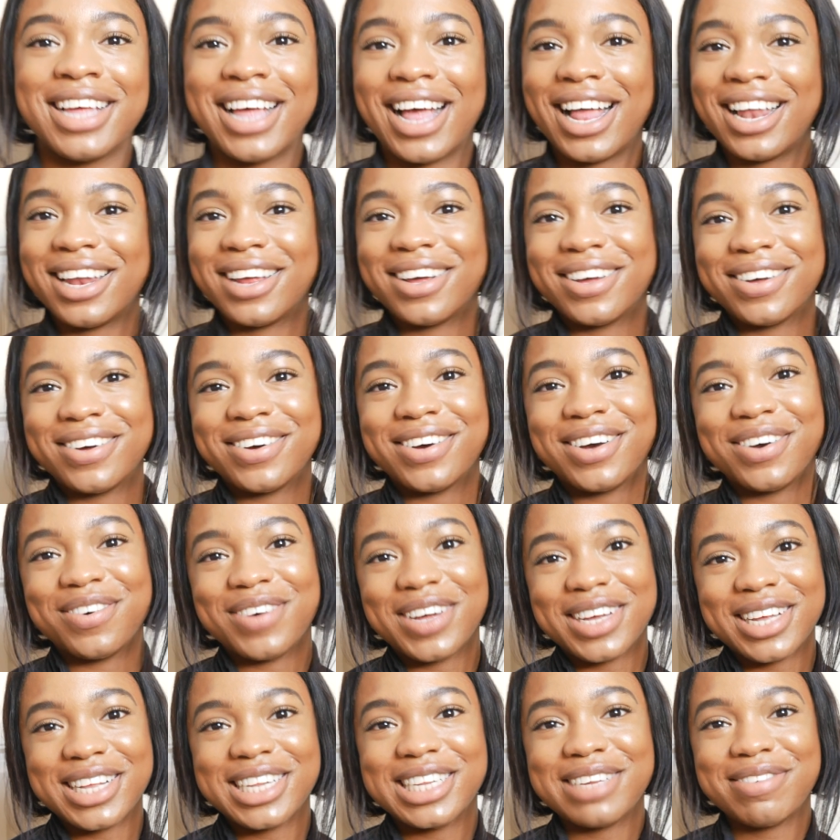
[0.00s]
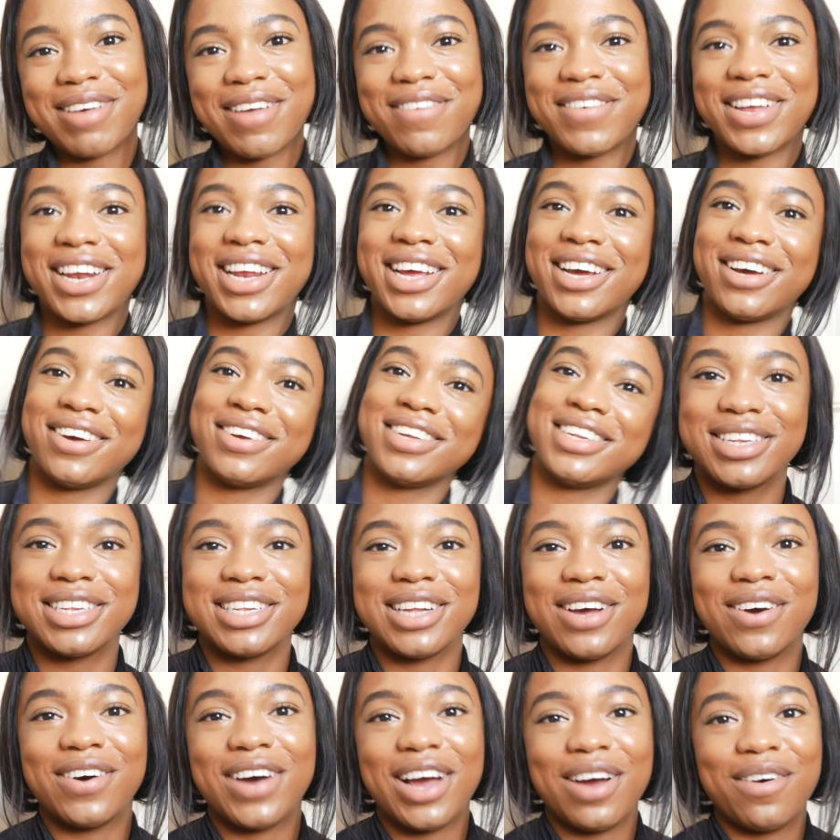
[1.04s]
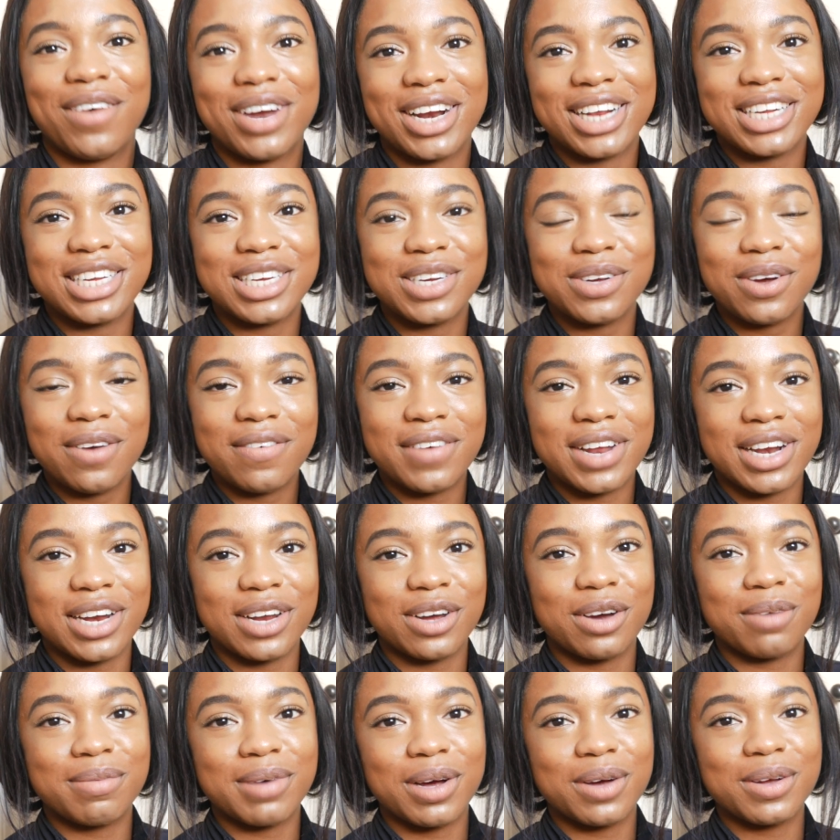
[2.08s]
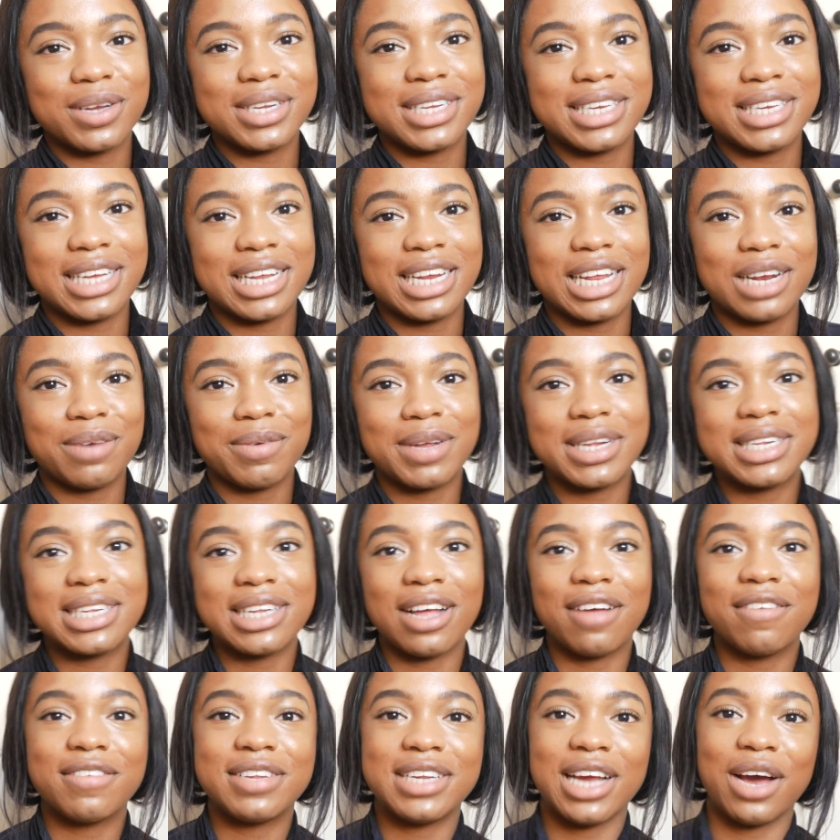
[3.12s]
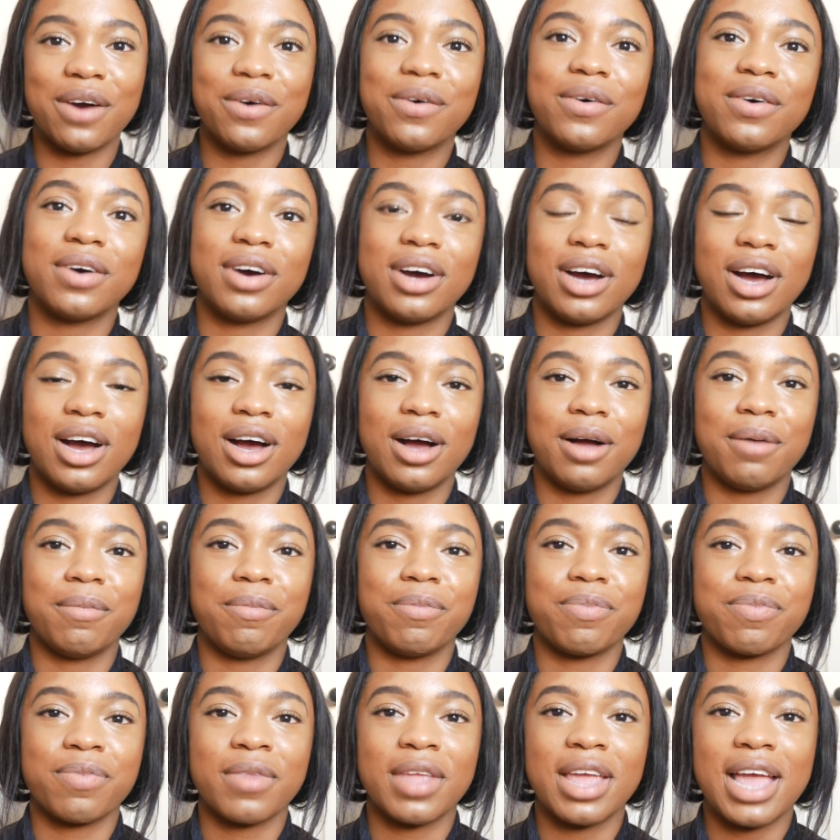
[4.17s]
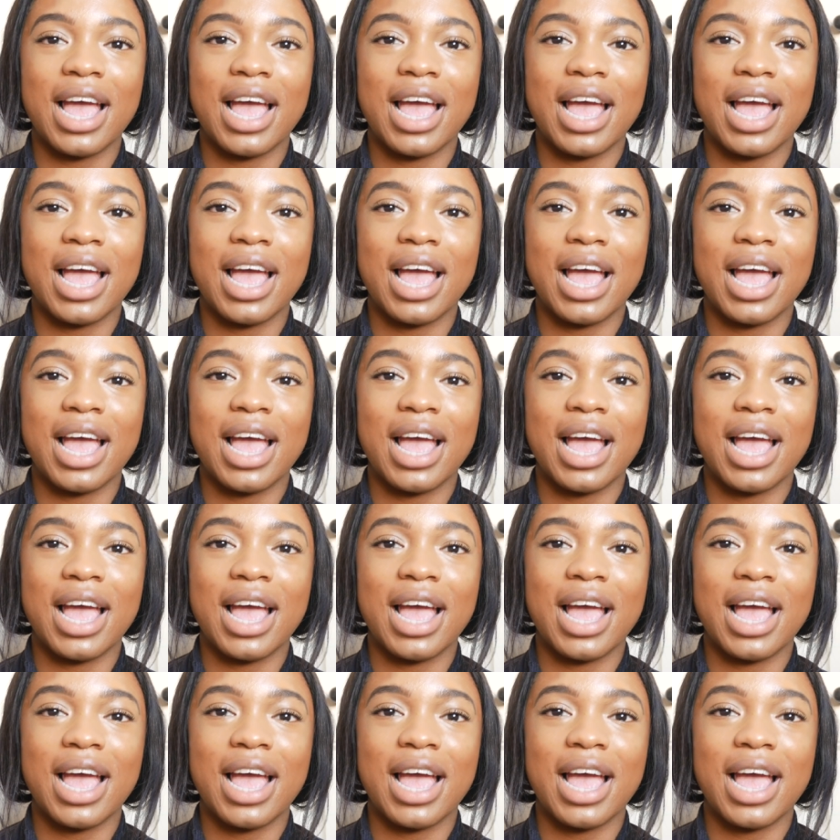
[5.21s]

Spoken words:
Hello, welcome to my video. So I wanted to do a video about dealing with self-doubt and